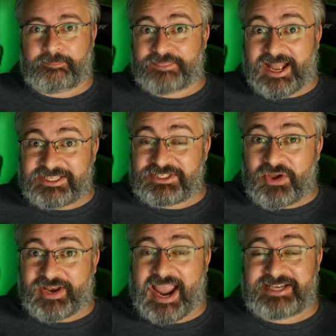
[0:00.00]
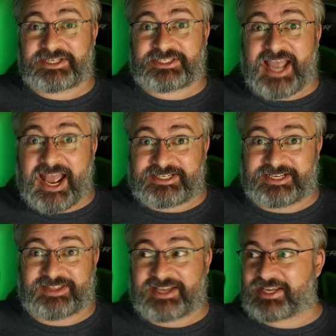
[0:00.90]
That's not
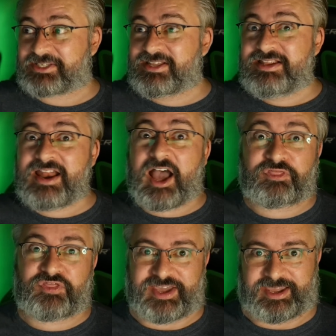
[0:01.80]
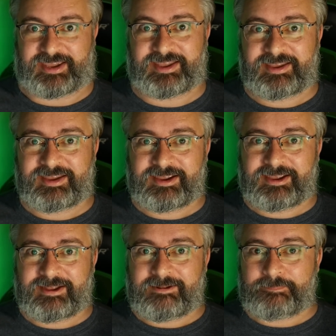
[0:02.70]
anti-static. That does nothing.
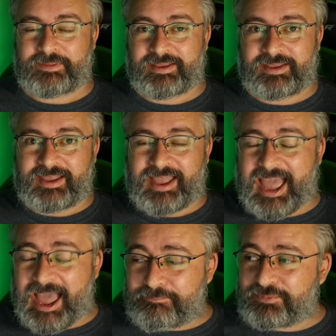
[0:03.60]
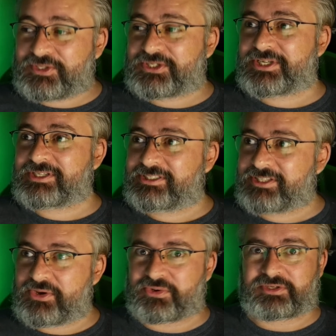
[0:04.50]

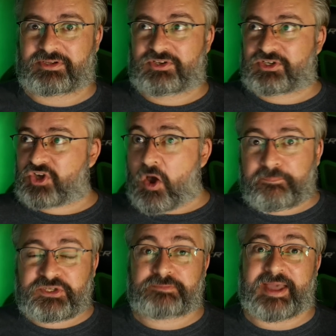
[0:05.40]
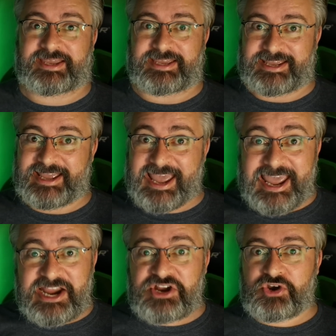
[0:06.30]
Absolute gobsmacking
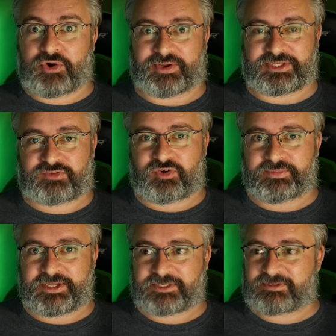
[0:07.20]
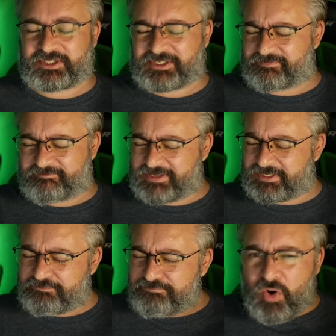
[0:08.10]
ignorance from this
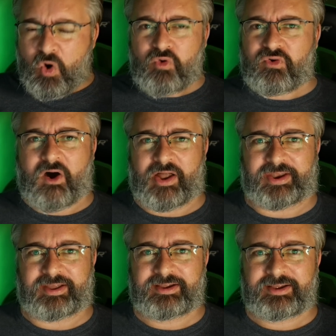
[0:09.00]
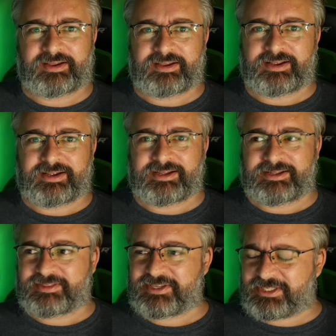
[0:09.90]
this moron.
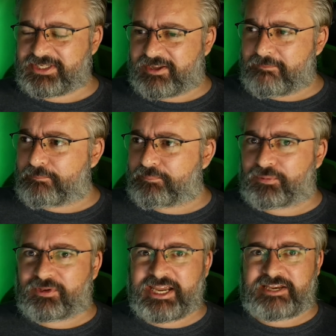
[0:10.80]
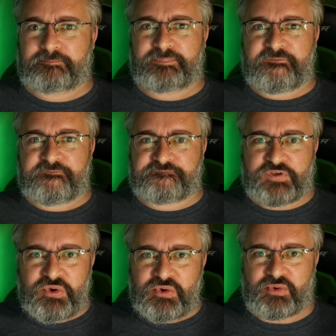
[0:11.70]
This this complete
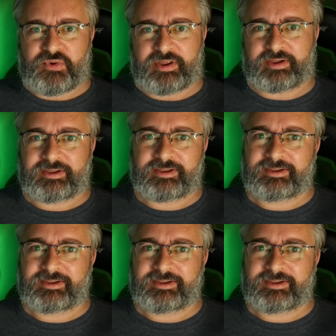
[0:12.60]
buffoon.